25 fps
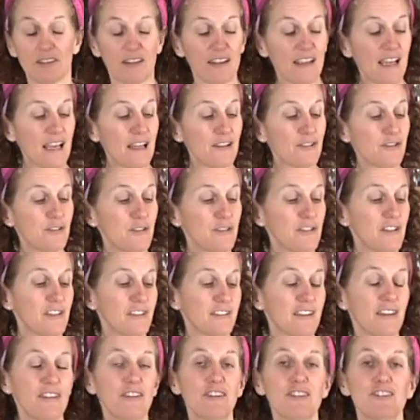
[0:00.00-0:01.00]
the cashew
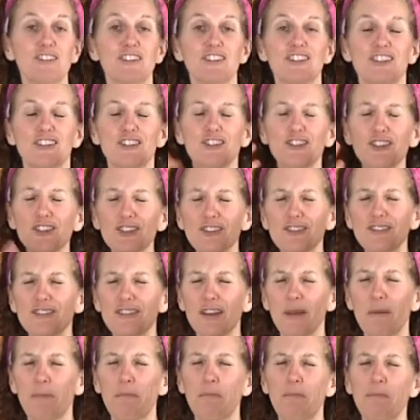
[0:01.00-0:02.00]
nuts and the ginger, just
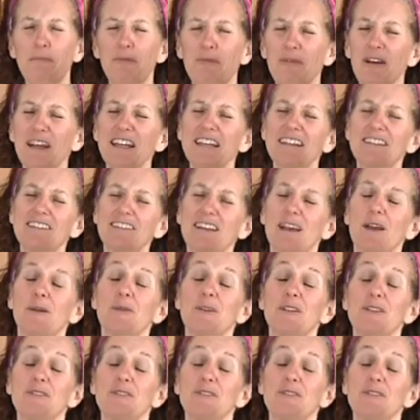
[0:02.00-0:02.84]
to break down